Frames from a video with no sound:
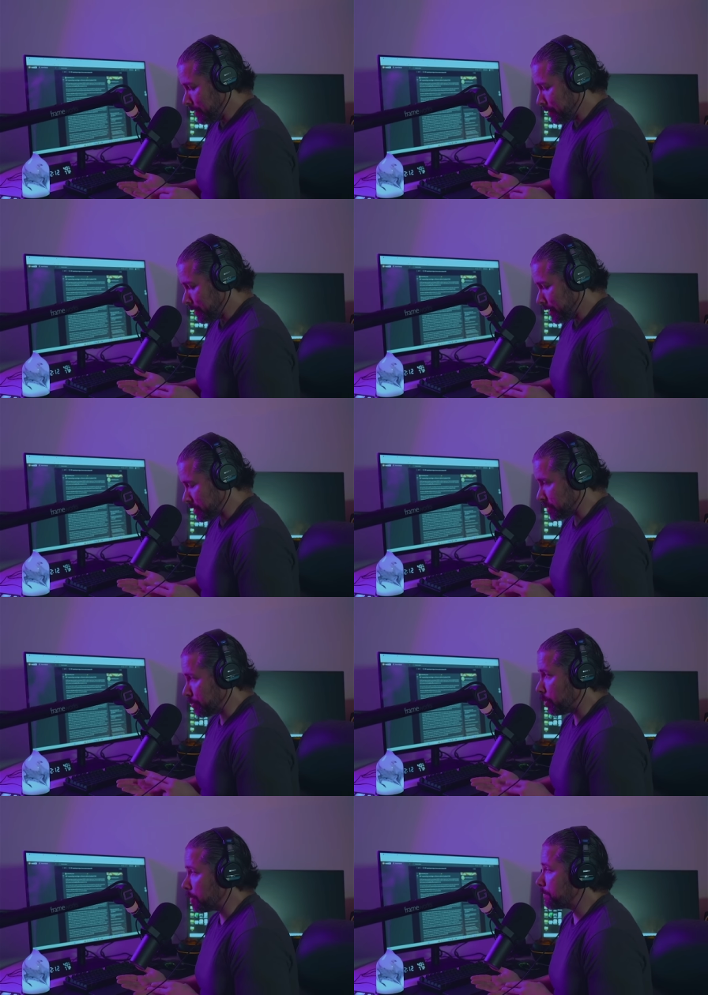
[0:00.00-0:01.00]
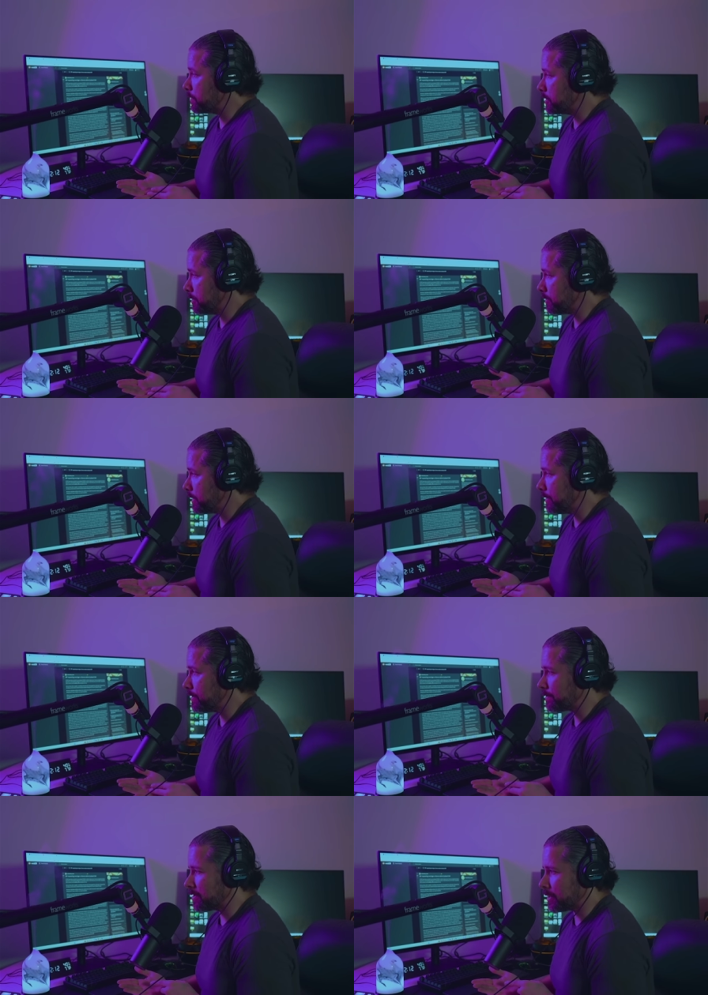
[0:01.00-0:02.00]
their support for you, even
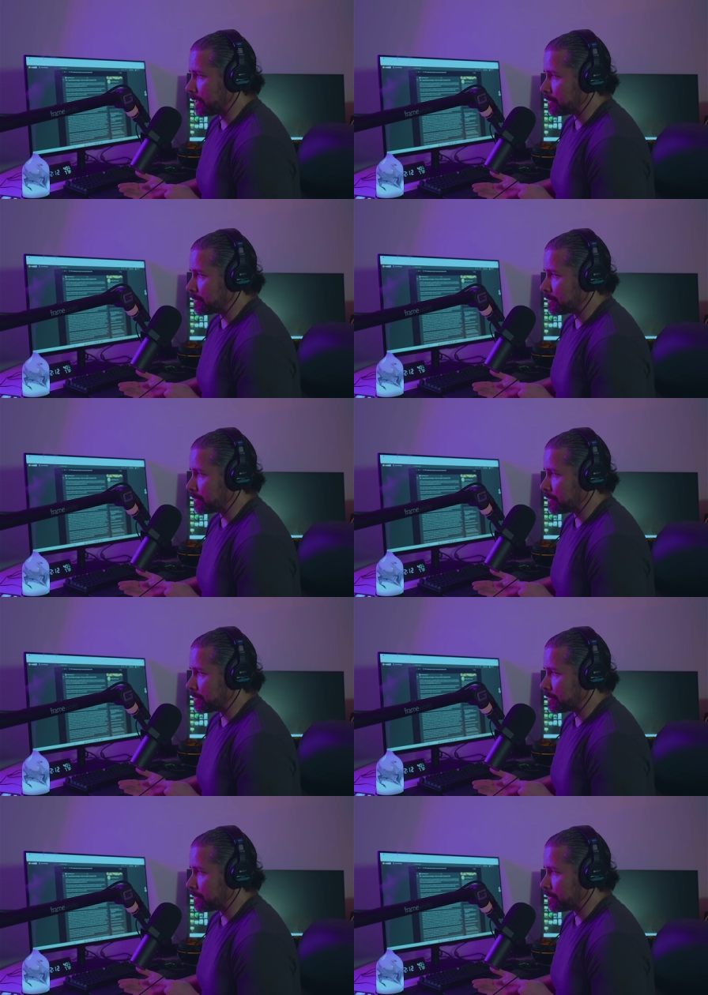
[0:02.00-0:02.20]
if they're not